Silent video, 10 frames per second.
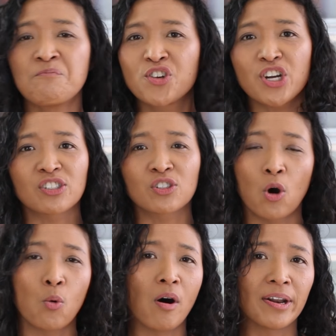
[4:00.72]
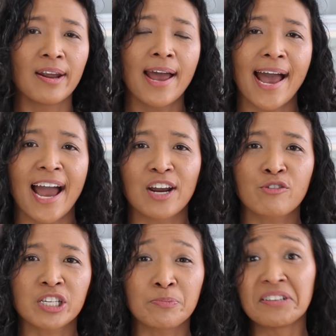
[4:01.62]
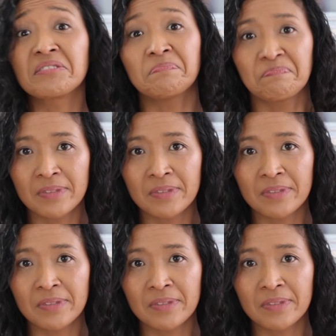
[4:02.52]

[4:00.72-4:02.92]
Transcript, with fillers: just got one at Christmas,